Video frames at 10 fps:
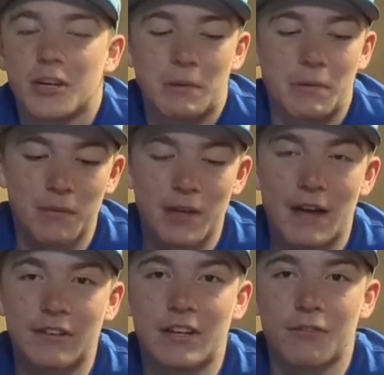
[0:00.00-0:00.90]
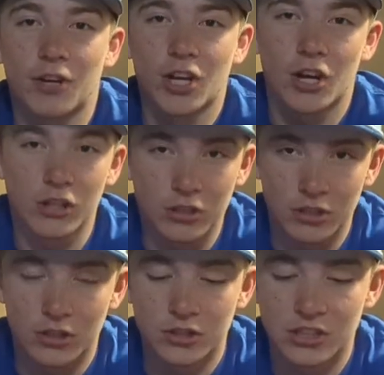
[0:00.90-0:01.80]
cup, maybe have it a different color,
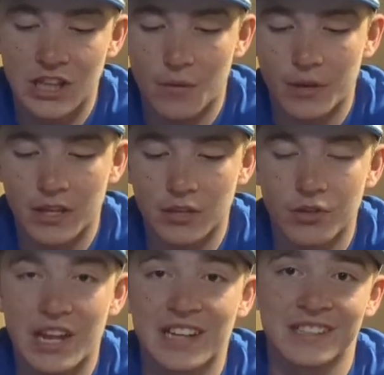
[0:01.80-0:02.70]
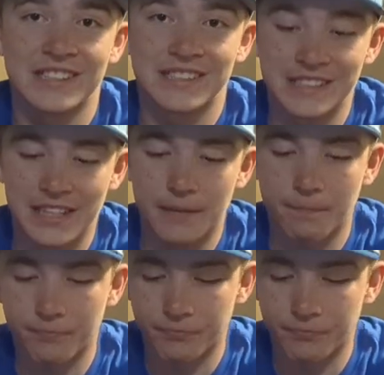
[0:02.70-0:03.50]
so that way you can actually see it.